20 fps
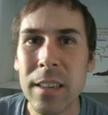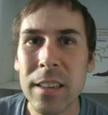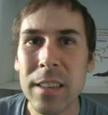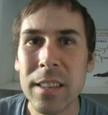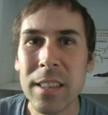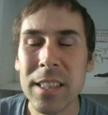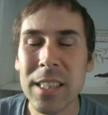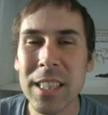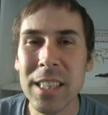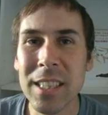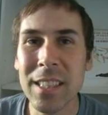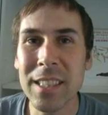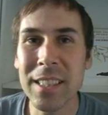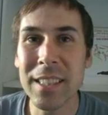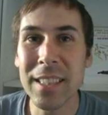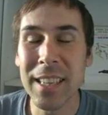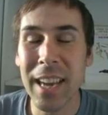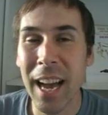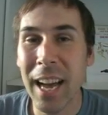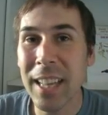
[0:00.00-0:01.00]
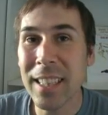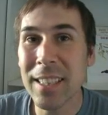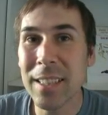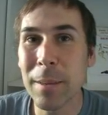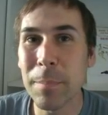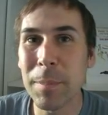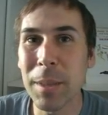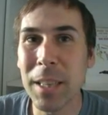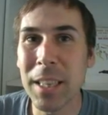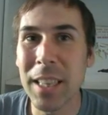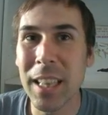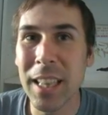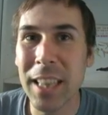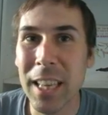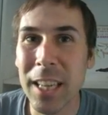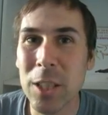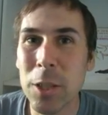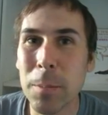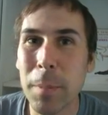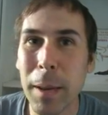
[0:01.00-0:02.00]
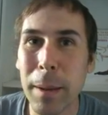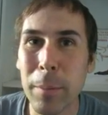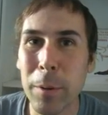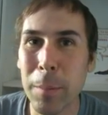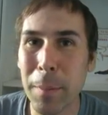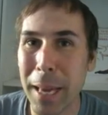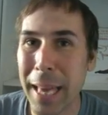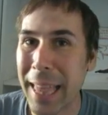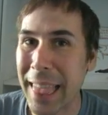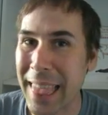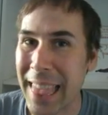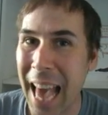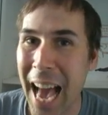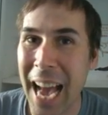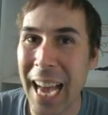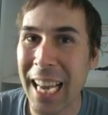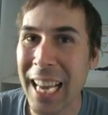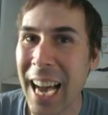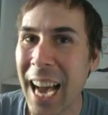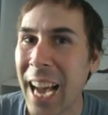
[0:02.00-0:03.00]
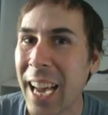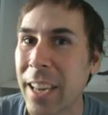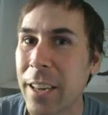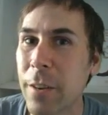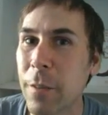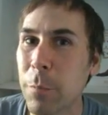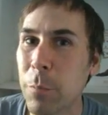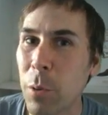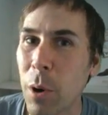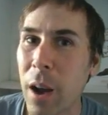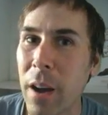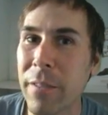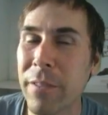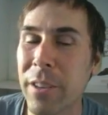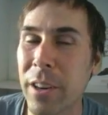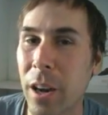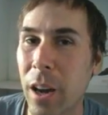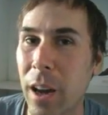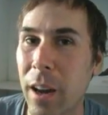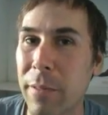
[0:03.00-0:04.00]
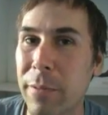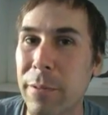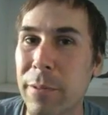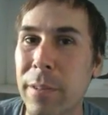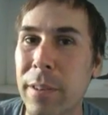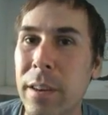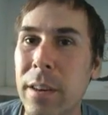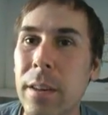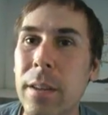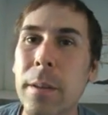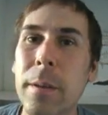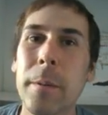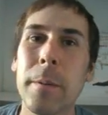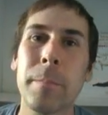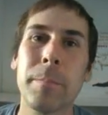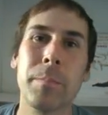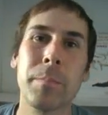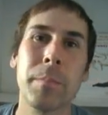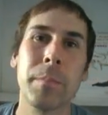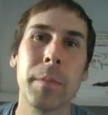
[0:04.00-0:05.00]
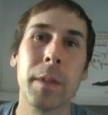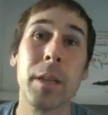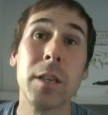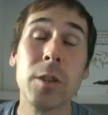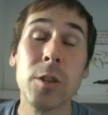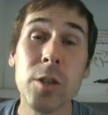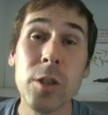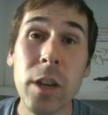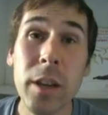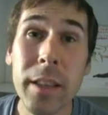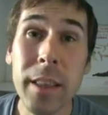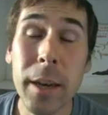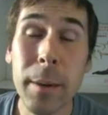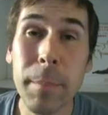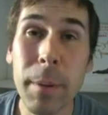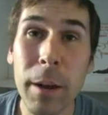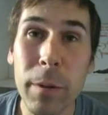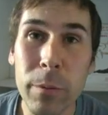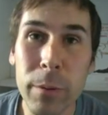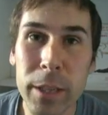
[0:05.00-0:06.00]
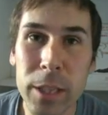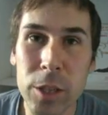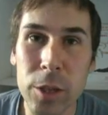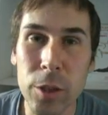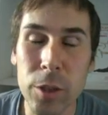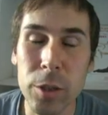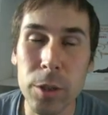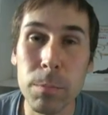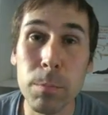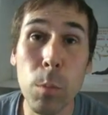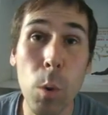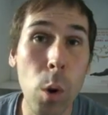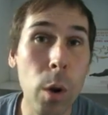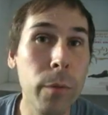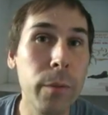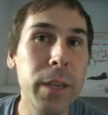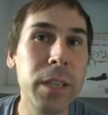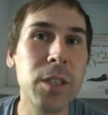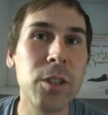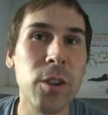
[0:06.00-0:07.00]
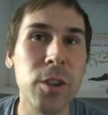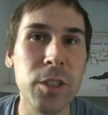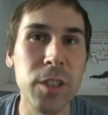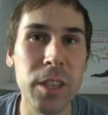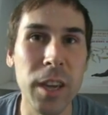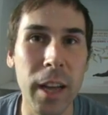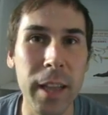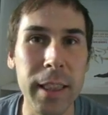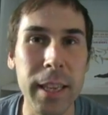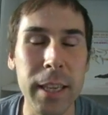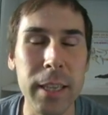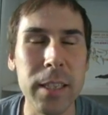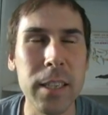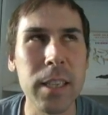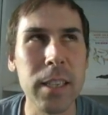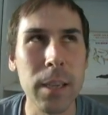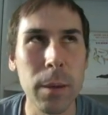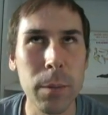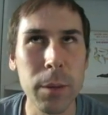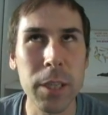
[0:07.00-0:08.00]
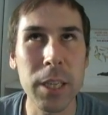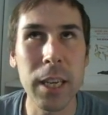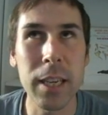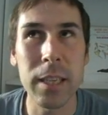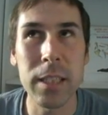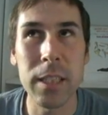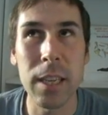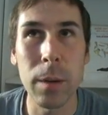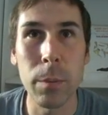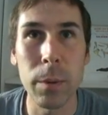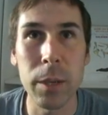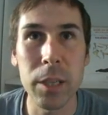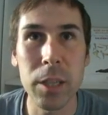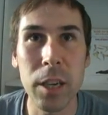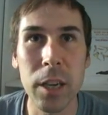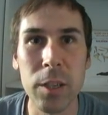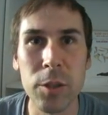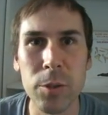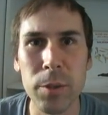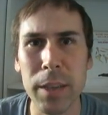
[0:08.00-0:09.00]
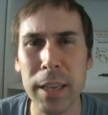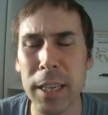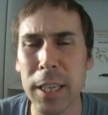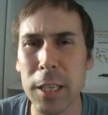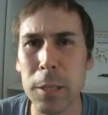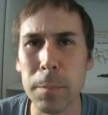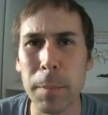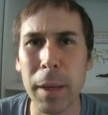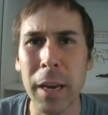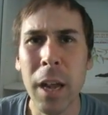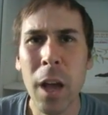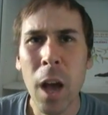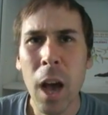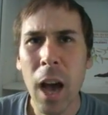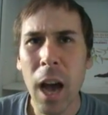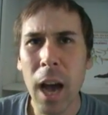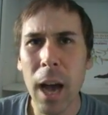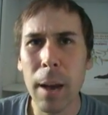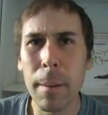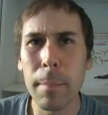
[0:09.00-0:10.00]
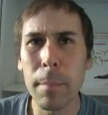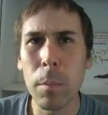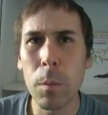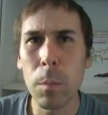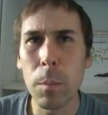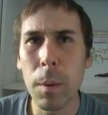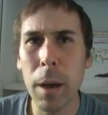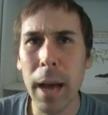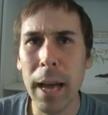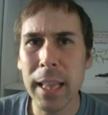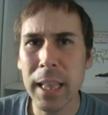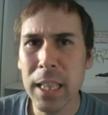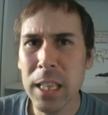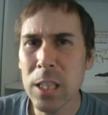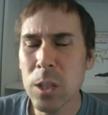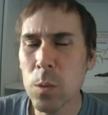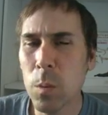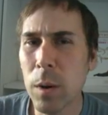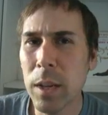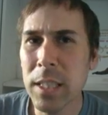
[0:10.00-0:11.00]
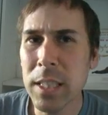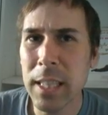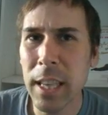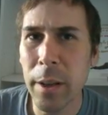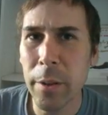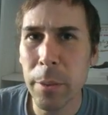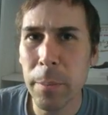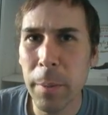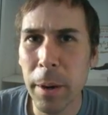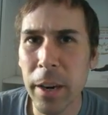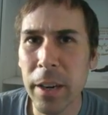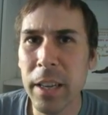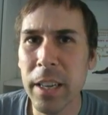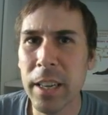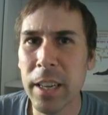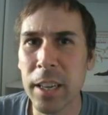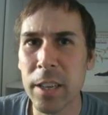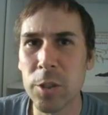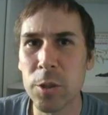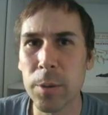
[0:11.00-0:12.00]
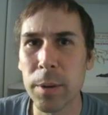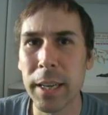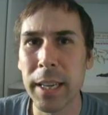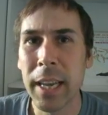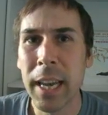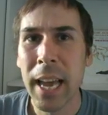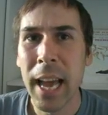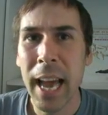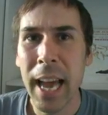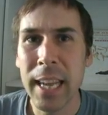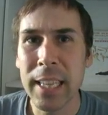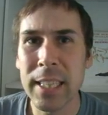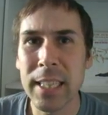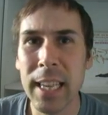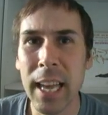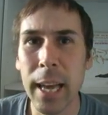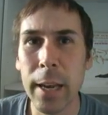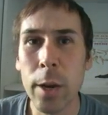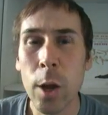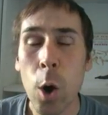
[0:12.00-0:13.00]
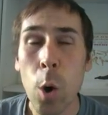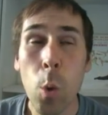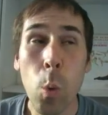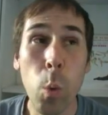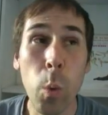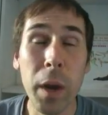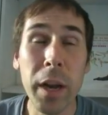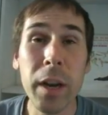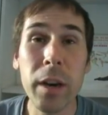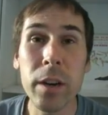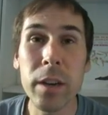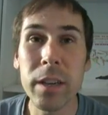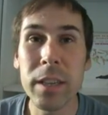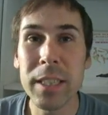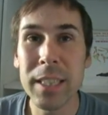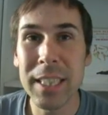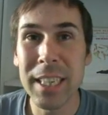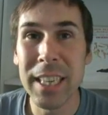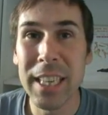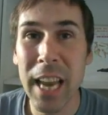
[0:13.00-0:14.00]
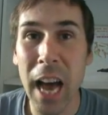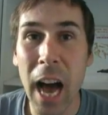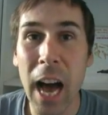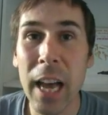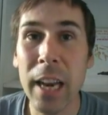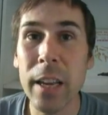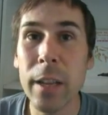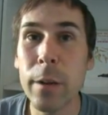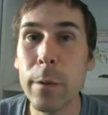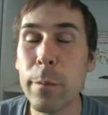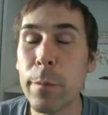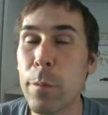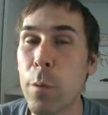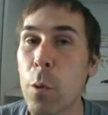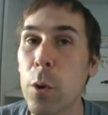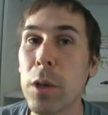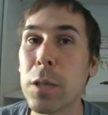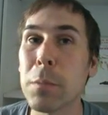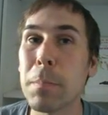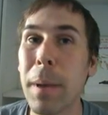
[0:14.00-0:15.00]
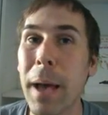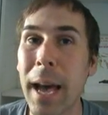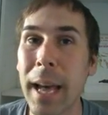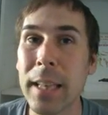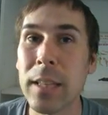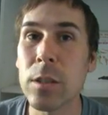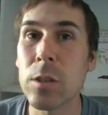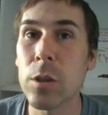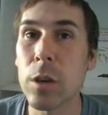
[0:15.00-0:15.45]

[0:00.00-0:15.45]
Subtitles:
This is not something that they should be able to make that kind of profit off. Sorry that I'm not more researched on this, because I wish I could say which country it is, but at least one South American country has said, we are going to not enforce patents or